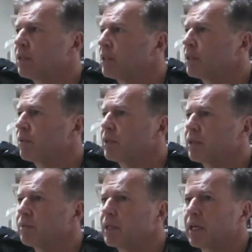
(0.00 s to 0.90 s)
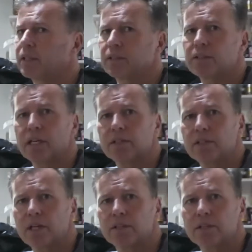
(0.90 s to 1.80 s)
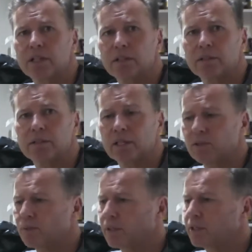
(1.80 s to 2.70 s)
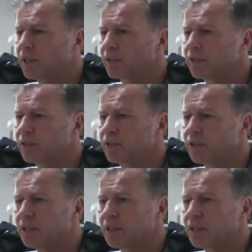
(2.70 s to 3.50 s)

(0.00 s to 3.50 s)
we're landing 10 or 20 tons